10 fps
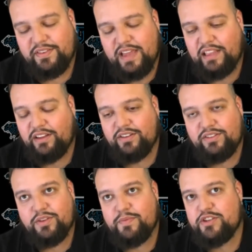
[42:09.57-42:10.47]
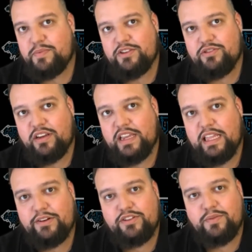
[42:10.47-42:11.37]
I learned so much about trucking. I
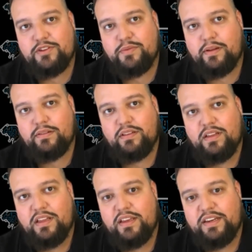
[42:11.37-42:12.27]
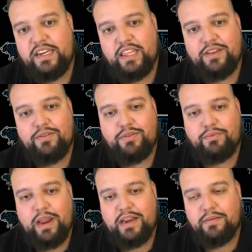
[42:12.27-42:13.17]
learned so much about dealing with
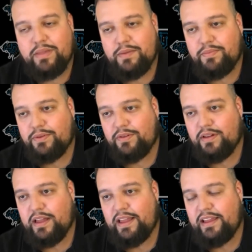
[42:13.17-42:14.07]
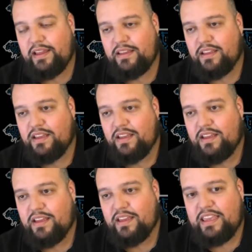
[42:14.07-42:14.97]
random people. I
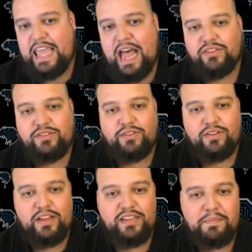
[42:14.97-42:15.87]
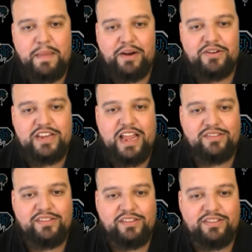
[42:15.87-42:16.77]
was like marriage
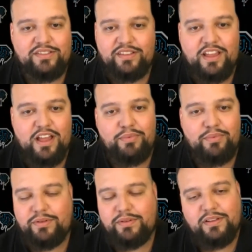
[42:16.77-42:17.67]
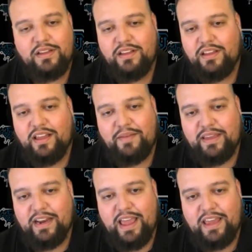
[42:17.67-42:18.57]
counselor to the couple. I
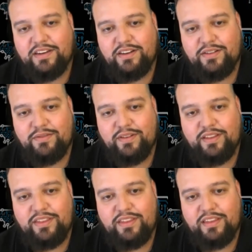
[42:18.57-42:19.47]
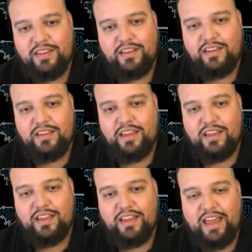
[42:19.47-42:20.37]
mean, I had
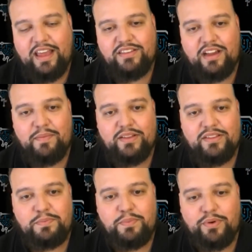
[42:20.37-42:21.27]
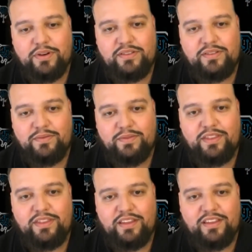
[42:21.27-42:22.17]
to talk about sports
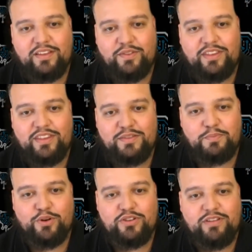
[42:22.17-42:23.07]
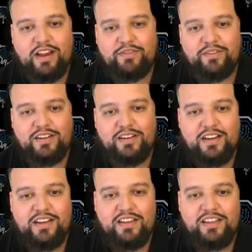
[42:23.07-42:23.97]
with the sports driver.
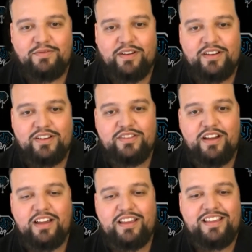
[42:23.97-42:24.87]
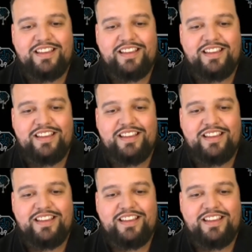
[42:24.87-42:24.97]
He's wanted to talk.